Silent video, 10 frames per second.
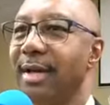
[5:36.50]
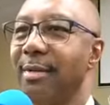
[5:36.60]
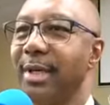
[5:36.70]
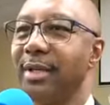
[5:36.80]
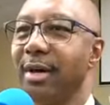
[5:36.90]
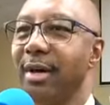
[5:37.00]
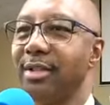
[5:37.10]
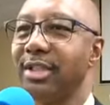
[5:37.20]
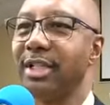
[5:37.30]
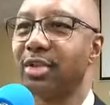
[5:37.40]
I mean,
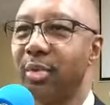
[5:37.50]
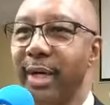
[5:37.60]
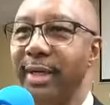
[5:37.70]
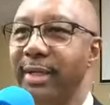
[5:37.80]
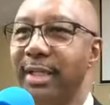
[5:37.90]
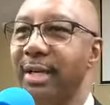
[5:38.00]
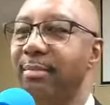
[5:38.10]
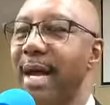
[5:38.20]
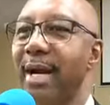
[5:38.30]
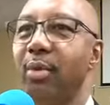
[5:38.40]
cars just quit. It doesn't
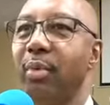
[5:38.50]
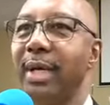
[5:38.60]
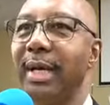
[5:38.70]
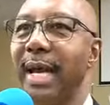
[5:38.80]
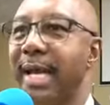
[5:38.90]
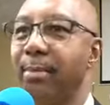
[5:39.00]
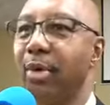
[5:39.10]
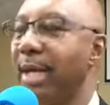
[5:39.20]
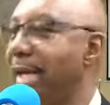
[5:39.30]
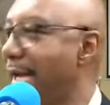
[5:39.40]
matter what label
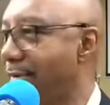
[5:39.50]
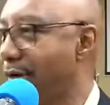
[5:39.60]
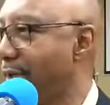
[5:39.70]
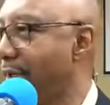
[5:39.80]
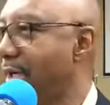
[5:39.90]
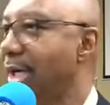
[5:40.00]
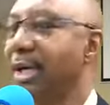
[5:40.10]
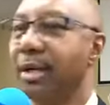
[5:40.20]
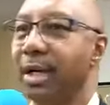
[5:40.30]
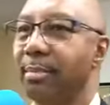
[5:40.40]
they have on it.
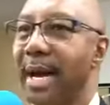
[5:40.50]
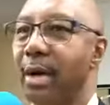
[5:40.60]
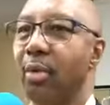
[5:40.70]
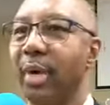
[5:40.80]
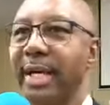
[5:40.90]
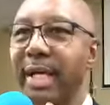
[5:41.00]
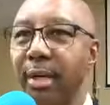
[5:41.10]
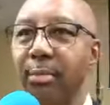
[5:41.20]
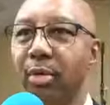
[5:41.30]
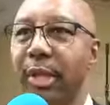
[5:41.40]
Doesn't matter what
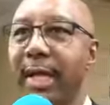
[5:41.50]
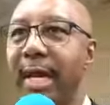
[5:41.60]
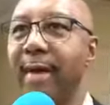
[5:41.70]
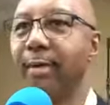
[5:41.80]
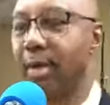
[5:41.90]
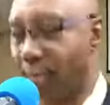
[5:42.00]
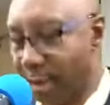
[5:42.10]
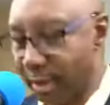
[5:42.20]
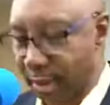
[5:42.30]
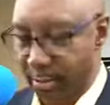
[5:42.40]
emblem they have on it,
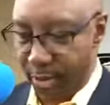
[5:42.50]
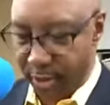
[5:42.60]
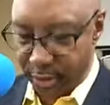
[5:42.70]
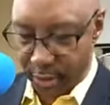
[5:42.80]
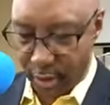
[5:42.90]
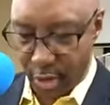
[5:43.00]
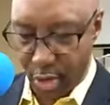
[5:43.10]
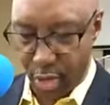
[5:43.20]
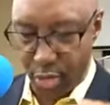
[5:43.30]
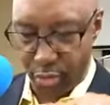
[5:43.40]
whether the emblem is
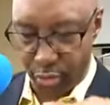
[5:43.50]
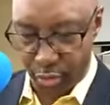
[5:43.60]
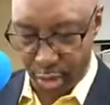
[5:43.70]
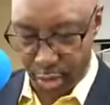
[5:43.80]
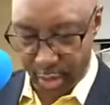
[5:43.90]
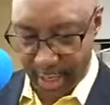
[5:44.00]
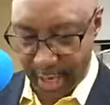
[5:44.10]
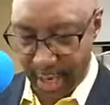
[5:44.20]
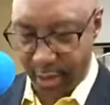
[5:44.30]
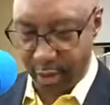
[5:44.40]
long, drawn
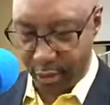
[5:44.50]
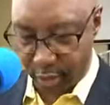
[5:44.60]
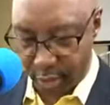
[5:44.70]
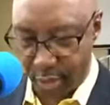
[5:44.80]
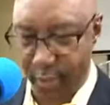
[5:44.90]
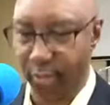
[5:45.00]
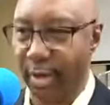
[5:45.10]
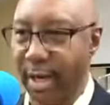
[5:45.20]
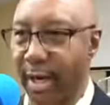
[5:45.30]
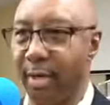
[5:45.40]
out, and curved
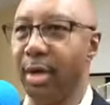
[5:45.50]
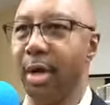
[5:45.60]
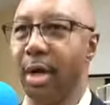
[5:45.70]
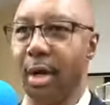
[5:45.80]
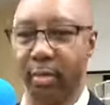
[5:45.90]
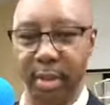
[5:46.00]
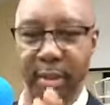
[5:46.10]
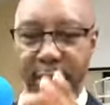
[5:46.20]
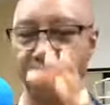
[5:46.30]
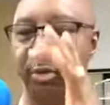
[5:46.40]
around, or whether
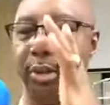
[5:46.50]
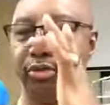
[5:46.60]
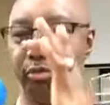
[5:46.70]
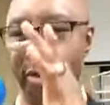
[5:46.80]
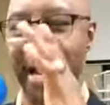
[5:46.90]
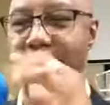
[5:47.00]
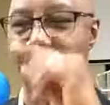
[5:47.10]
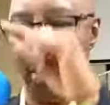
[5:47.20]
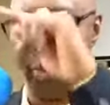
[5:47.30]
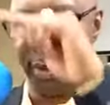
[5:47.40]
the emblem is
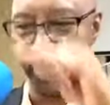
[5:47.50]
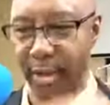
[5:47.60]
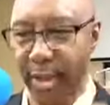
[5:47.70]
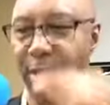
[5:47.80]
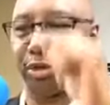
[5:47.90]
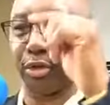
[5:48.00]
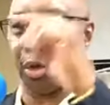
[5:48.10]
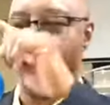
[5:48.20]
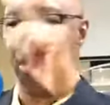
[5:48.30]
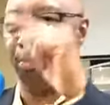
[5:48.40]
round with the
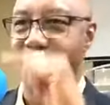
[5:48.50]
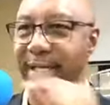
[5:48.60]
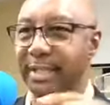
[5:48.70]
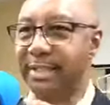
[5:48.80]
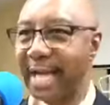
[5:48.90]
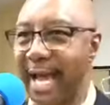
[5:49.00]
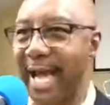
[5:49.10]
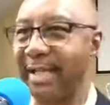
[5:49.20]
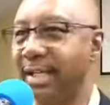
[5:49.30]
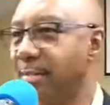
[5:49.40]
soul peace
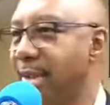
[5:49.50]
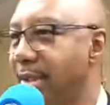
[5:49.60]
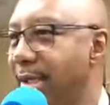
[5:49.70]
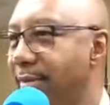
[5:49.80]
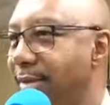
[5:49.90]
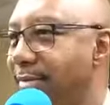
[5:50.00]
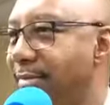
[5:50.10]
sign in the middle of it.